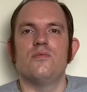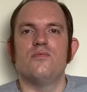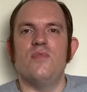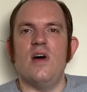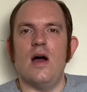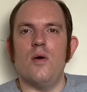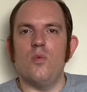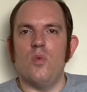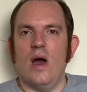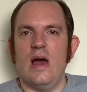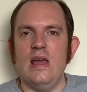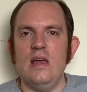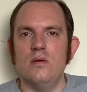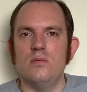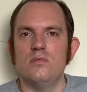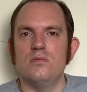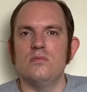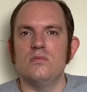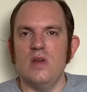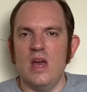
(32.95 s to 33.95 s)
That way,
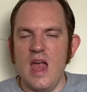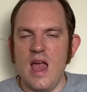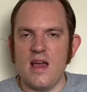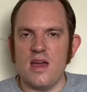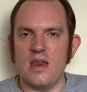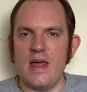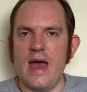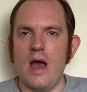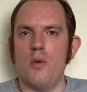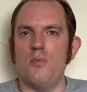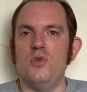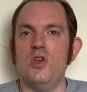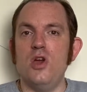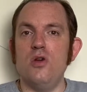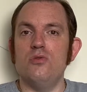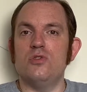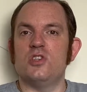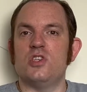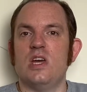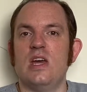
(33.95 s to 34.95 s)
it can help
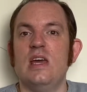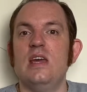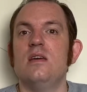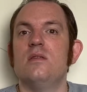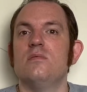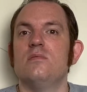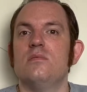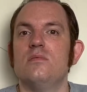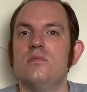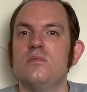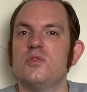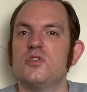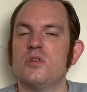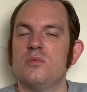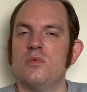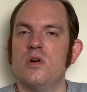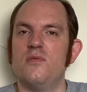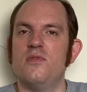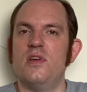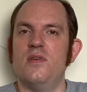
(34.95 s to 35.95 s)
you see
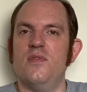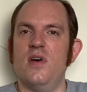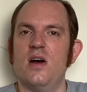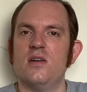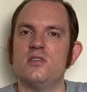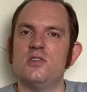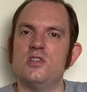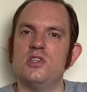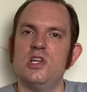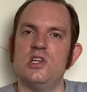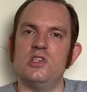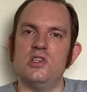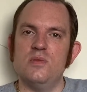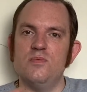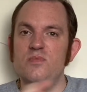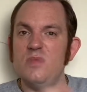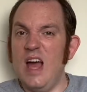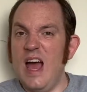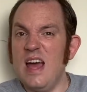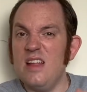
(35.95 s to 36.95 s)
some of the advantages
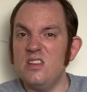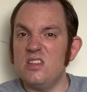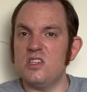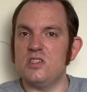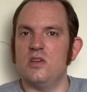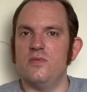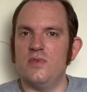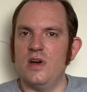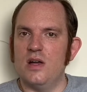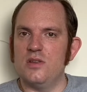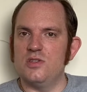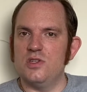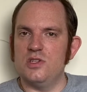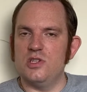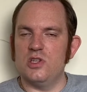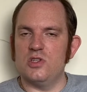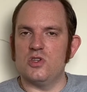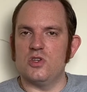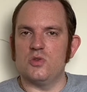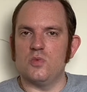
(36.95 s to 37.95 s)
and
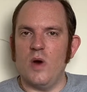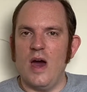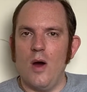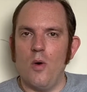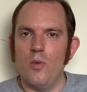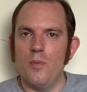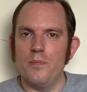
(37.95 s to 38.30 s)
disadvantages as well.